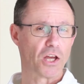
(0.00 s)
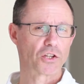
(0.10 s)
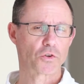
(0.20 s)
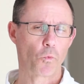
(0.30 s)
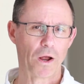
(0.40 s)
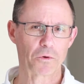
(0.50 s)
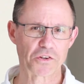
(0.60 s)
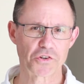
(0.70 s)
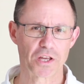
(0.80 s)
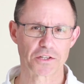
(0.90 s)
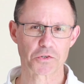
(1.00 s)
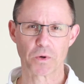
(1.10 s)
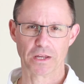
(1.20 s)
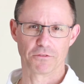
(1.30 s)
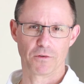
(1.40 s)
So why do I share this
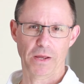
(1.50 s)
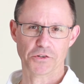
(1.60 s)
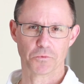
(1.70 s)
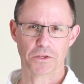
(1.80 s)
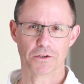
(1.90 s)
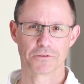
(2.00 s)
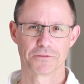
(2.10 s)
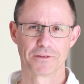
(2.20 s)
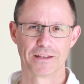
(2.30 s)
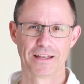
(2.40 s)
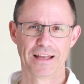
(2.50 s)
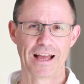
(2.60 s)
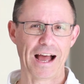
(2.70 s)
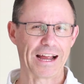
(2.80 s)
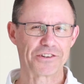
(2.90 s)
quick information with you?
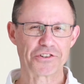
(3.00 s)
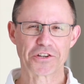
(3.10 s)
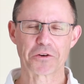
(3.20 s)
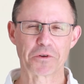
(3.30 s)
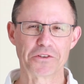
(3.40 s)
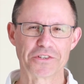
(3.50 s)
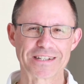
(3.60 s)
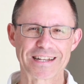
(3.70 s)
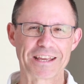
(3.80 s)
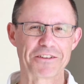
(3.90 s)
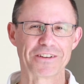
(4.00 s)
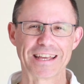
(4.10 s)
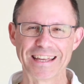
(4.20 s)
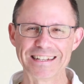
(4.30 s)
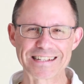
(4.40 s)
I share it with you just to give you an
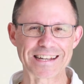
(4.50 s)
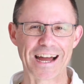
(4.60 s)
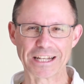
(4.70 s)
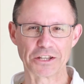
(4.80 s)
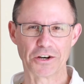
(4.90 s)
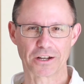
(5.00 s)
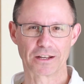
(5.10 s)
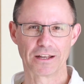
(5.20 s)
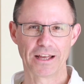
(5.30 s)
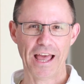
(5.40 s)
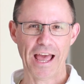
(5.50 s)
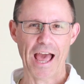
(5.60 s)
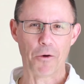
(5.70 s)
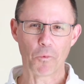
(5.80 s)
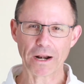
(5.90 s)
inside look
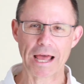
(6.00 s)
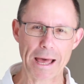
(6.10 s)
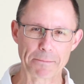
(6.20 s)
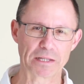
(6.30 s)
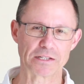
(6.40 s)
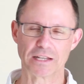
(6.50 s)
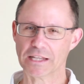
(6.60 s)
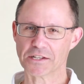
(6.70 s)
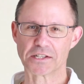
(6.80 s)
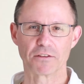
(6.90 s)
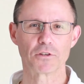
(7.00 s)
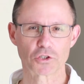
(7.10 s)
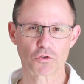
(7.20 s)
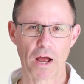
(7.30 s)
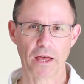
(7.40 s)
at what happens in these civil
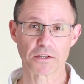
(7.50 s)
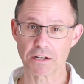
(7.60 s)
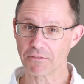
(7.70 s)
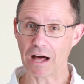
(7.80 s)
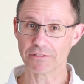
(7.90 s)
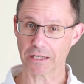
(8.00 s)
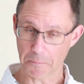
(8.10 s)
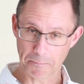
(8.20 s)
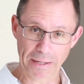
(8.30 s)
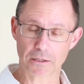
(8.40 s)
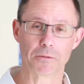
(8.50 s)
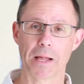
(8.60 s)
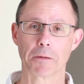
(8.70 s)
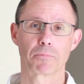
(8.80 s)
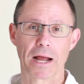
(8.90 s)
trials involving medical
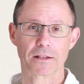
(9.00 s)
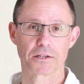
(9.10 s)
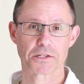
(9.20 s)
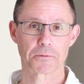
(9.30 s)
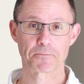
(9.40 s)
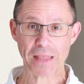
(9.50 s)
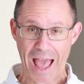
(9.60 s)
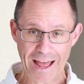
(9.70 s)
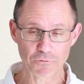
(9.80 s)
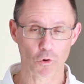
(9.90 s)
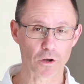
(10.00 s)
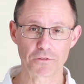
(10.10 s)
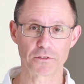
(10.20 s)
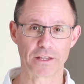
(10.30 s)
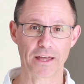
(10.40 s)
malpractice and
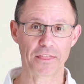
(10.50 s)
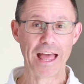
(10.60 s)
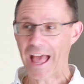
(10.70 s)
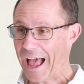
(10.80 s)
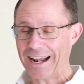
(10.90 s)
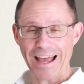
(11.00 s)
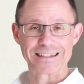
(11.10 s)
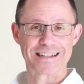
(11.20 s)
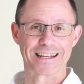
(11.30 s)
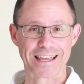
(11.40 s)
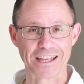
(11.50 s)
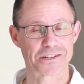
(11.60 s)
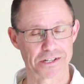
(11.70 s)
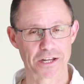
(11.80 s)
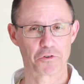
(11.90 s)
wrongful death and accident
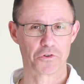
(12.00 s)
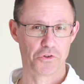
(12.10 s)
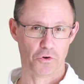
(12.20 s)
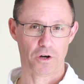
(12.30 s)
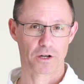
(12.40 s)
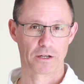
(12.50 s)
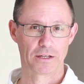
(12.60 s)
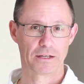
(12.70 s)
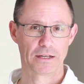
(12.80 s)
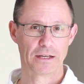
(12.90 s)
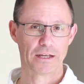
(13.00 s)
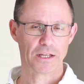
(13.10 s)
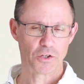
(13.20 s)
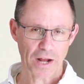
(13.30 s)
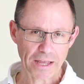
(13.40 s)
cases here in New York.
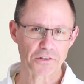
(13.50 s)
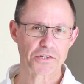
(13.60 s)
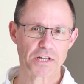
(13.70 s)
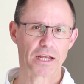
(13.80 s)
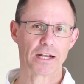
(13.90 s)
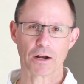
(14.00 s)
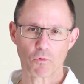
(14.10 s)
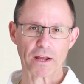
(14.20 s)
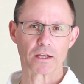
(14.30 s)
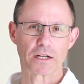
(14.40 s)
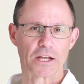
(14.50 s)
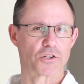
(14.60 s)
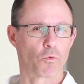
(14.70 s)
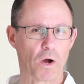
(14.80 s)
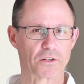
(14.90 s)
You know, I understand and I recognize
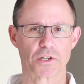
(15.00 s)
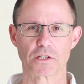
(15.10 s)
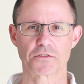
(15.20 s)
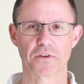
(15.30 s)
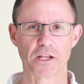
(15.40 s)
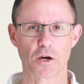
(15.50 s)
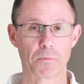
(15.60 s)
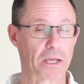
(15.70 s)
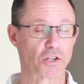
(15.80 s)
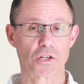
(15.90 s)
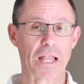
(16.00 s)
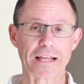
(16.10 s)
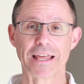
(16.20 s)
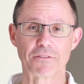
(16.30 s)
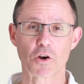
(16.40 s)
you're watching this video because you
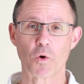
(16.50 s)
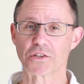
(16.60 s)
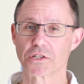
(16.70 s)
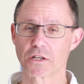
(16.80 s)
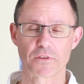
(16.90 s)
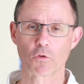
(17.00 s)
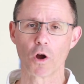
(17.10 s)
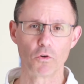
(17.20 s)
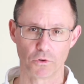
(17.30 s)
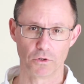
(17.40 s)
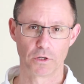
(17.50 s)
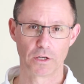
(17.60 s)
likely have questions of your own.